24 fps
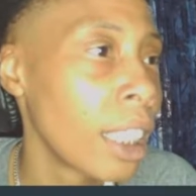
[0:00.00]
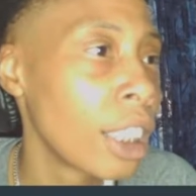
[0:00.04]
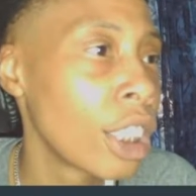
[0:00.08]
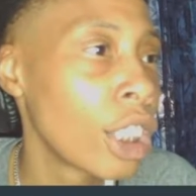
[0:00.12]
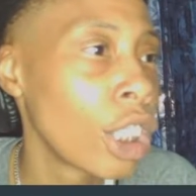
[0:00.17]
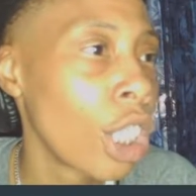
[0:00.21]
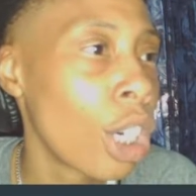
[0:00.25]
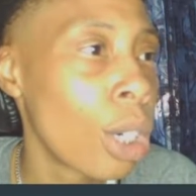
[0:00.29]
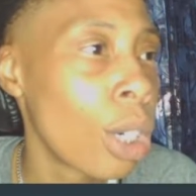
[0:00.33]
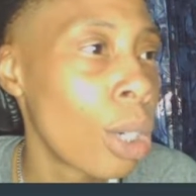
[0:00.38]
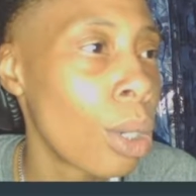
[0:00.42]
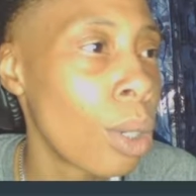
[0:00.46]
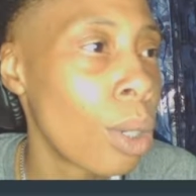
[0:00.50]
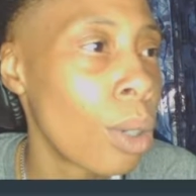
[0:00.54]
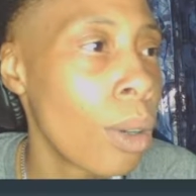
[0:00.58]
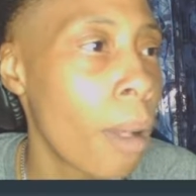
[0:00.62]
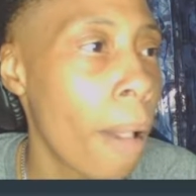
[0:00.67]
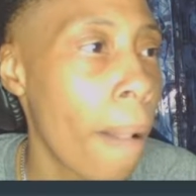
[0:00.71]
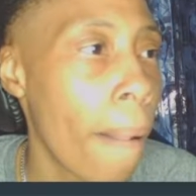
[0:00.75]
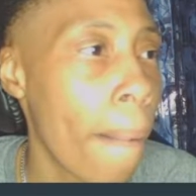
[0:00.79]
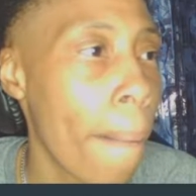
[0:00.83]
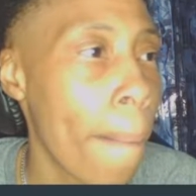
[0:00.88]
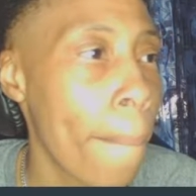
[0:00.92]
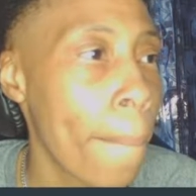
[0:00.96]
So
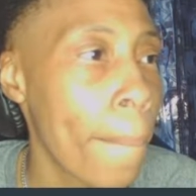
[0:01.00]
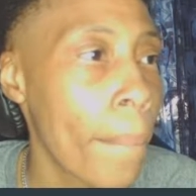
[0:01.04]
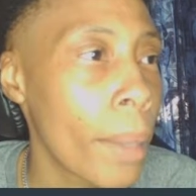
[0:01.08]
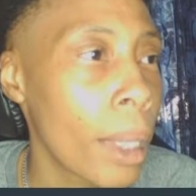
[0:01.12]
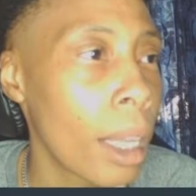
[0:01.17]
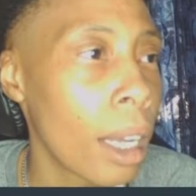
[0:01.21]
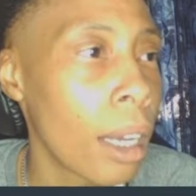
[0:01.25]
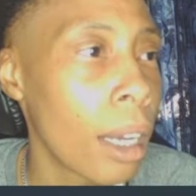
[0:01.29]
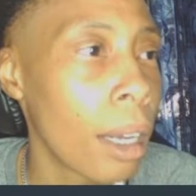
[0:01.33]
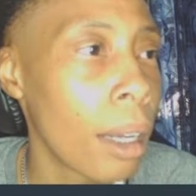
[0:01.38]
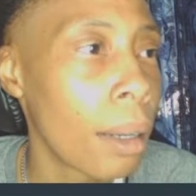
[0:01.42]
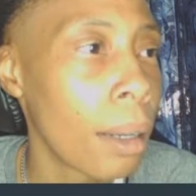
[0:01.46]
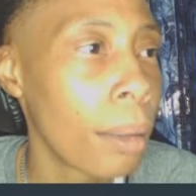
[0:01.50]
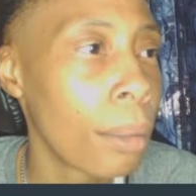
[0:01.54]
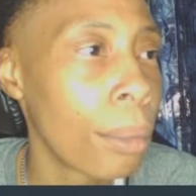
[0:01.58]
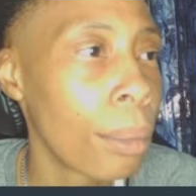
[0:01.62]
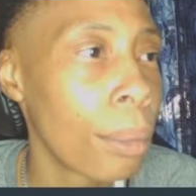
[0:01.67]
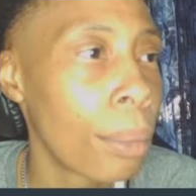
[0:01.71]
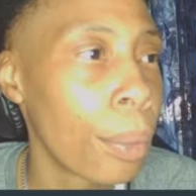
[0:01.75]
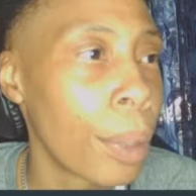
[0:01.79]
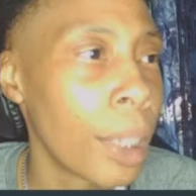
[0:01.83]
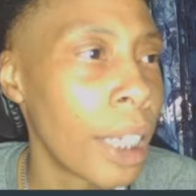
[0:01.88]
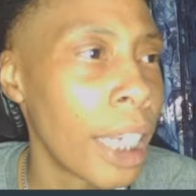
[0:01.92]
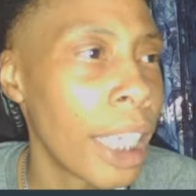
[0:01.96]

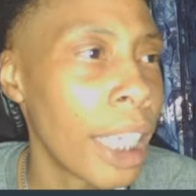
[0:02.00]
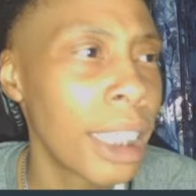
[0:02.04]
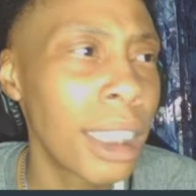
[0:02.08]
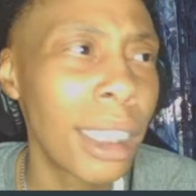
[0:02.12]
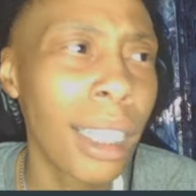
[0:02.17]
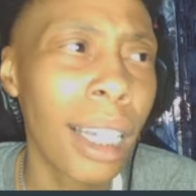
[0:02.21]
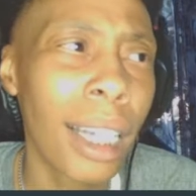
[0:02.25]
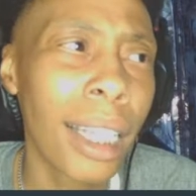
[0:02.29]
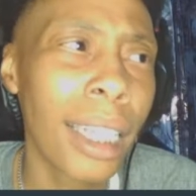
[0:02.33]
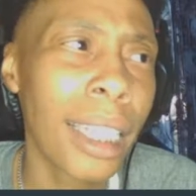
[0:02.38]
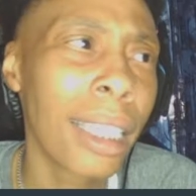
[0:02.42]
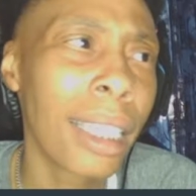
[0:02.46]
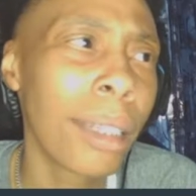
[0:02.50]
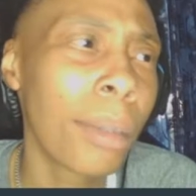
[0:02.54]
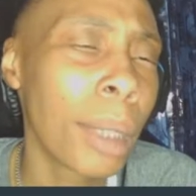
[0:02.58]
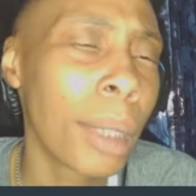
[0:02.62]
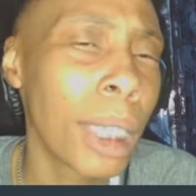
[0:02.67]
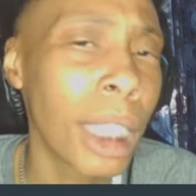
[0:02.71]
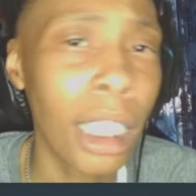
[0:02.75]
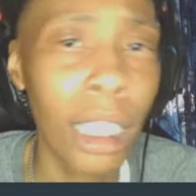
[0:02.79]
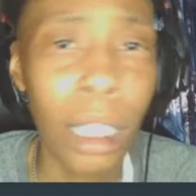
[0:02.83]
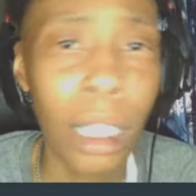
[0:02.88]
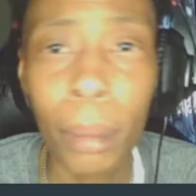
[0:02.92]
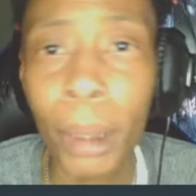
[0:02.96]
when
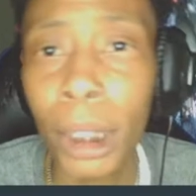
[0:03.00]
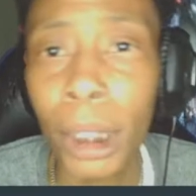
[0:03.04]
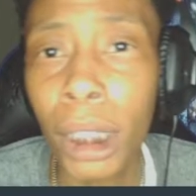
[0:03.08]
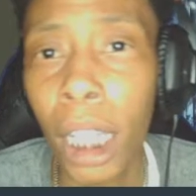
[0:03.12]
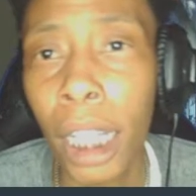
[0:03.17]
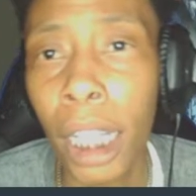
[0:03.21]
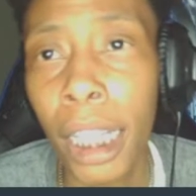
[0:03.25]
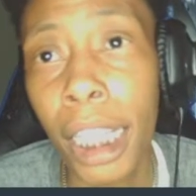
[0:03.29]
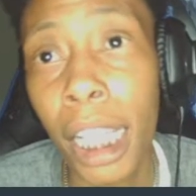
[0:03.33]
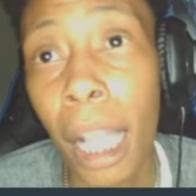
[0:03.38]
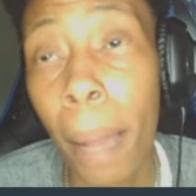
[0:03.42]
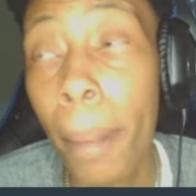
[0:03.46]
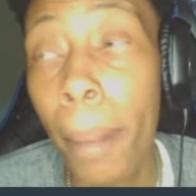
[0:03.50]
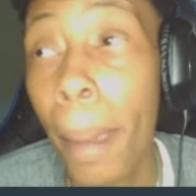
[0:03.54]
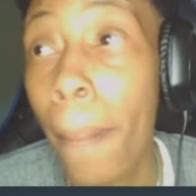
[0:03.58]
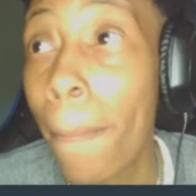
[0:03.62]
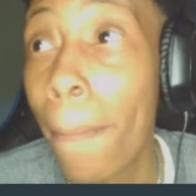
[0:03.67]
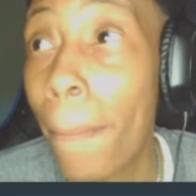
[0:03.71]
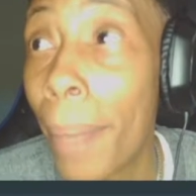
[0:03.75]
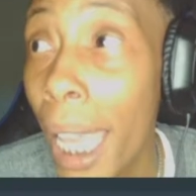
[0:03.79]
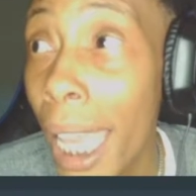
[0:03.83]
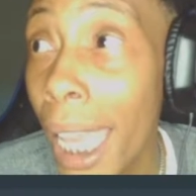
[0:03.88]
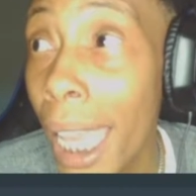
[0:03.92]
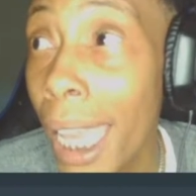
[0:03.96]
the Clippers started coming
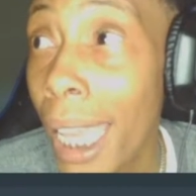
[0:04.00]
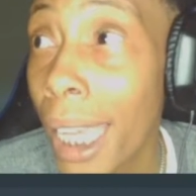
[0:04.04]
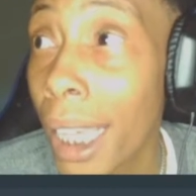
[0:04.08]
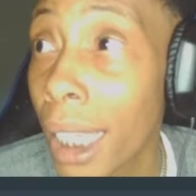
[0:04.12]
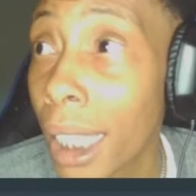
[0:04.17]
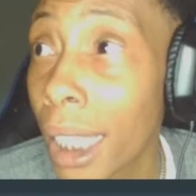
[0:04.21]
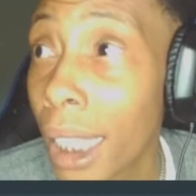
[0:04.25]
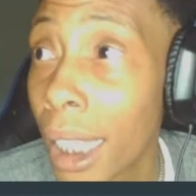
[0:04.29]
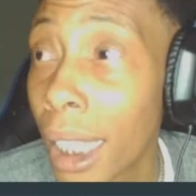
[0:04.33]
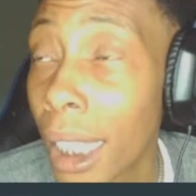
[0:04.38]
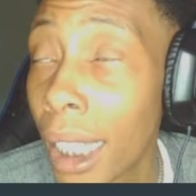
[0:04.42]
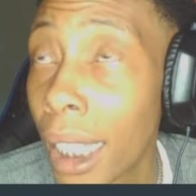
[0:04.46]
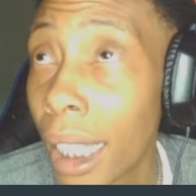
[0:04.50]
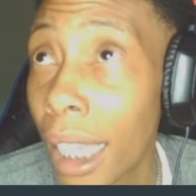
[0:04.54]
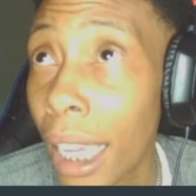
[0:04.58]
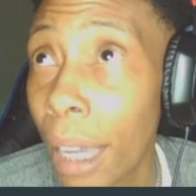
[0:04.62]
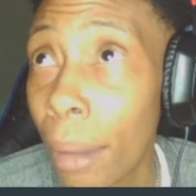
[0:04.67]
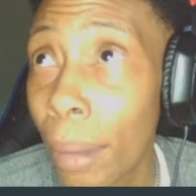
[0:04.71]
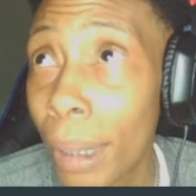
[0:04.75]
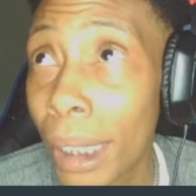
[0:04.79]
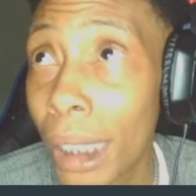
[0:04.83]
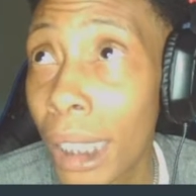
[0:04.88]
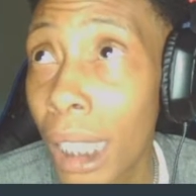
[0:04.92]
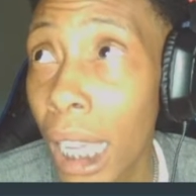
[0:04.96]
back, it
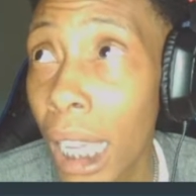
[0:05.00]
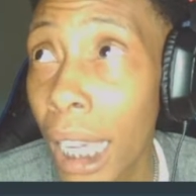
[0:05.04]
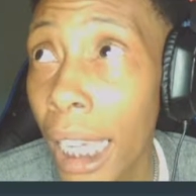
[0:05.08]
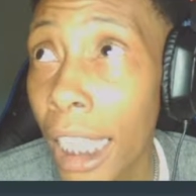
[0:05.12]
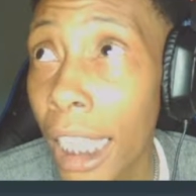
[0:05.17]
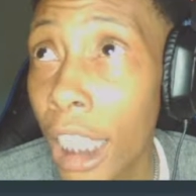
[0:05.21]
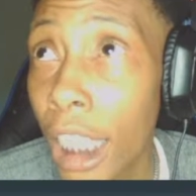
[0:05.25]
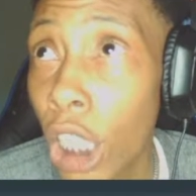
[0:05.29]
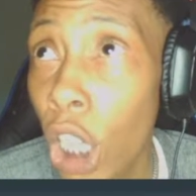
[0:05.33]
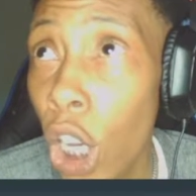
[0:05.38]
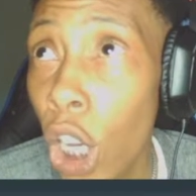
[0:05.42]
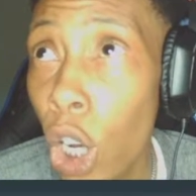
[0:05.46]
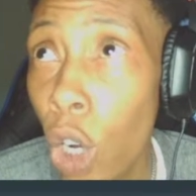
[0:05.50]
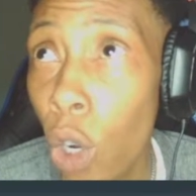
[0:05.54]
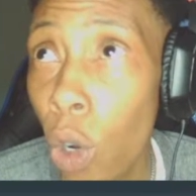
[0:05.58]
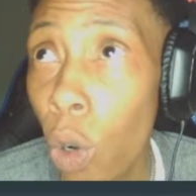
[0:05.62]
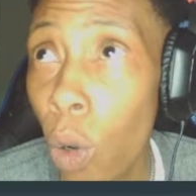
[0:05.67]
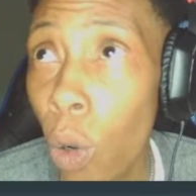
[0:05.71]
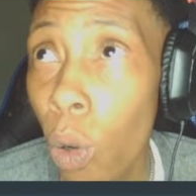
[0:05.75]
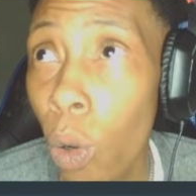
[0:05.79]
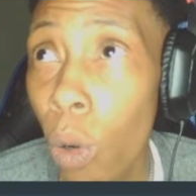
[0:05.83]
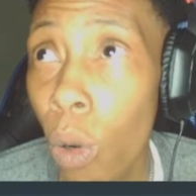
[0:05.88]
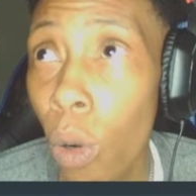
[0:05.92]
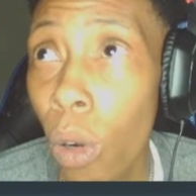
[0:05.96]
was like,
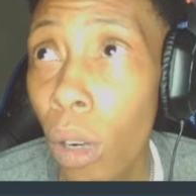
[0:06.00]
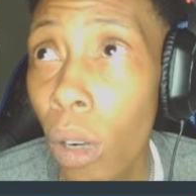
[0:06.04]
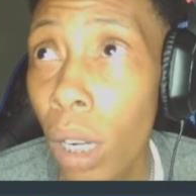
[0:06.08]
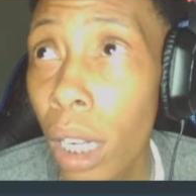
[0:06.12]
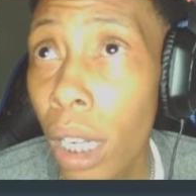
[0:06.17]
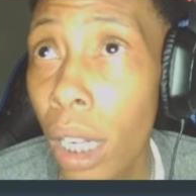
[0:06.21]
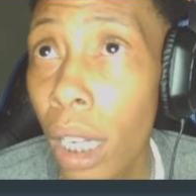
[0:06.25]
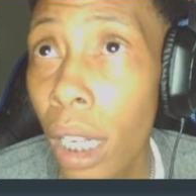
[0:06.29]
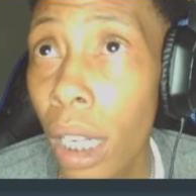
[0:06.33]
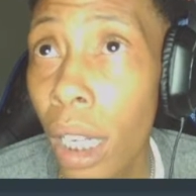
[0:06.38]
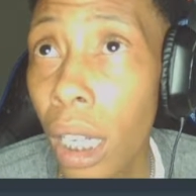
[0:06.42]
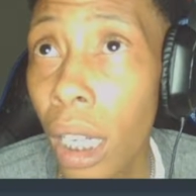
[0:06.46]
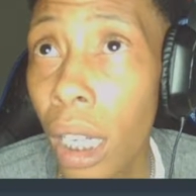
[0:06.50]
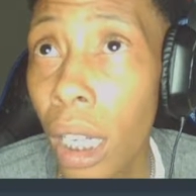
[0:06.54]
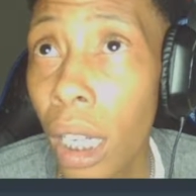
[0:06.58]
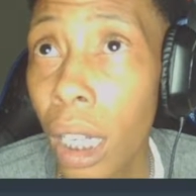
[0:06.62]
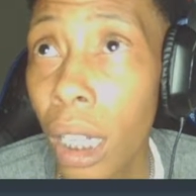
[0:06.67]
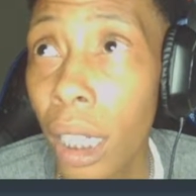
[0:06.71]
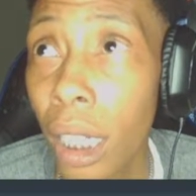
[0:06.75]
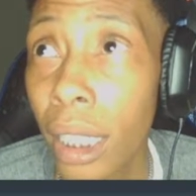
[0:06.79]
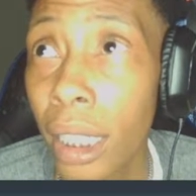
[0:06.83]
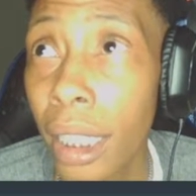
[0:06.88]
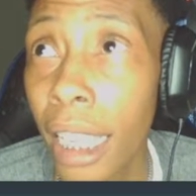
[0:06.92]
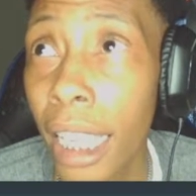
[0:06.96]
yo,
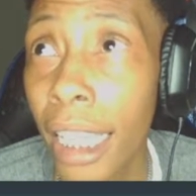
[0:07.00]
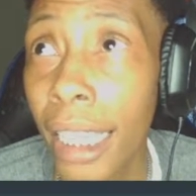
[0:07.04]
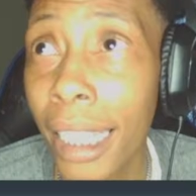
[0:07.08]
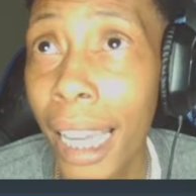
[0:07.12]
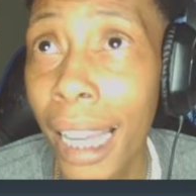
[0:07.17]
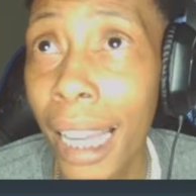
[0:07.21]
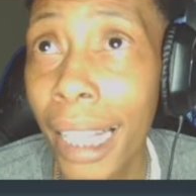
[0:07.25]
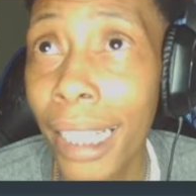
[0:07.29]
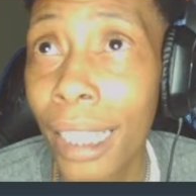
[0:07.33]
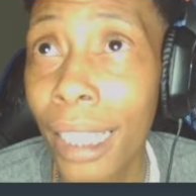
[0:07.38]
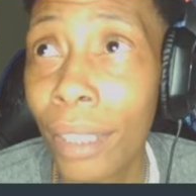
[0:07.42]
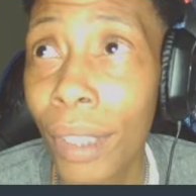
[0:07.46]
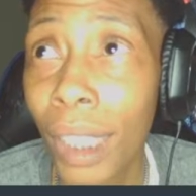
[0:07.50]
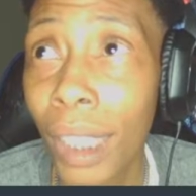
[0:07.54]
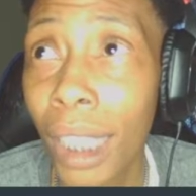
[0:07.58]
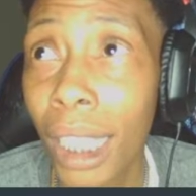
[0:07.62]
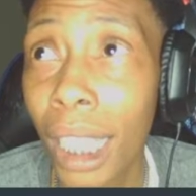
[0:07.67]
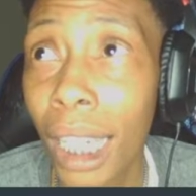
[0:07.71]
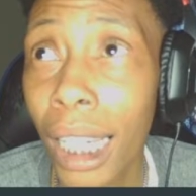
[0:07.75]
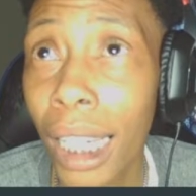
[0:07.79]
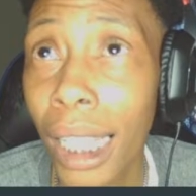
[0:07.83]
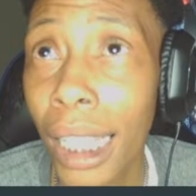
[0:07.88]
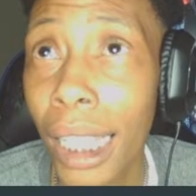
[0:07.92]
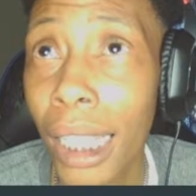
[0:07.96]
they not even
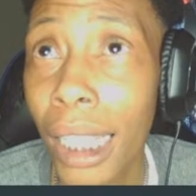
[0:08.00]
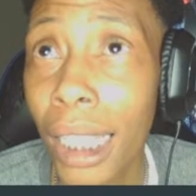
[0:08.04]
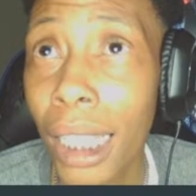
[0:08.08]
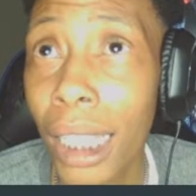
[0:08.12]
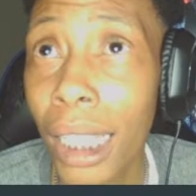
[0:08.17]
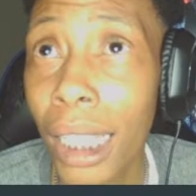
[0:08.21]
like